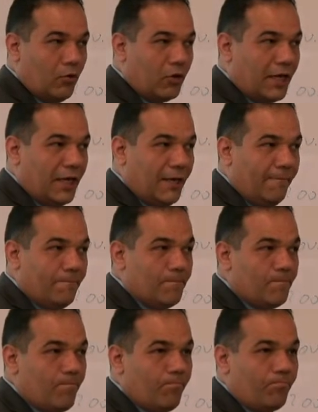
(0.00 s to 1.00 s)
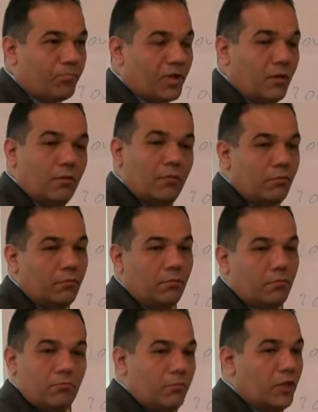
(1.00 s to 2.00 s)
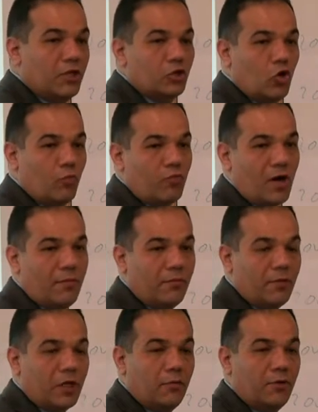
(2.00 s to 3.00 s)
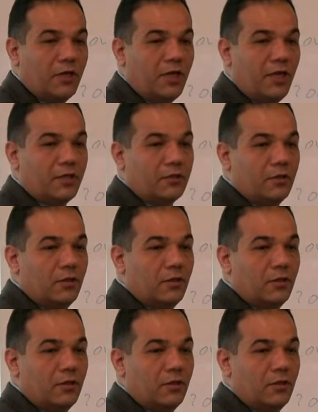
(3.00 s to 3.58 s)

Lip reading: okay, there's no problem to communicate.